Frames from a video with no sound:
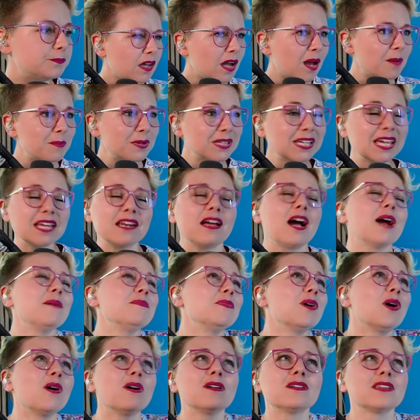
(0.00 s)
But again, I'm
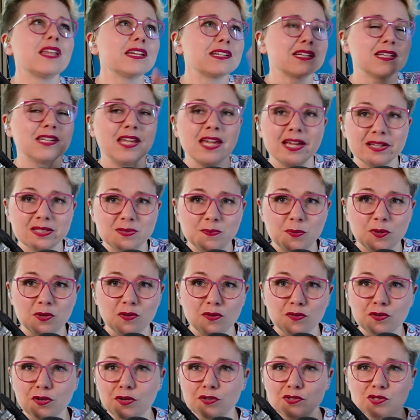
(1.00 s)
not like an expert
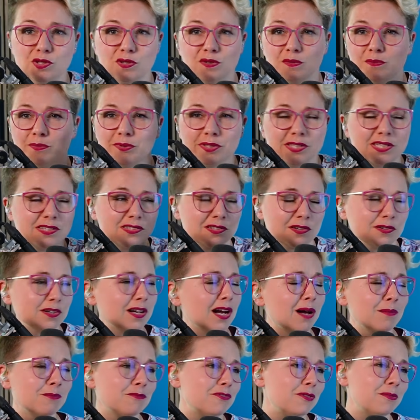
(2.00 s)
on her, so please don't
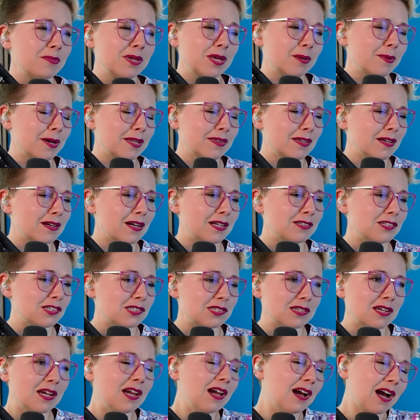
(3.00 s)
come for me about that.
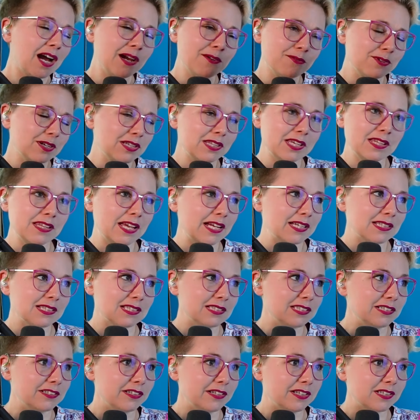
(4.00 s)
I really like the
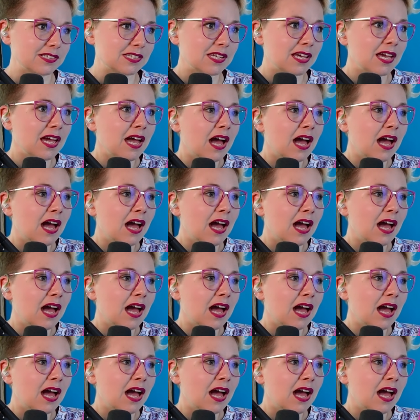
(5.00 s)
lyrics.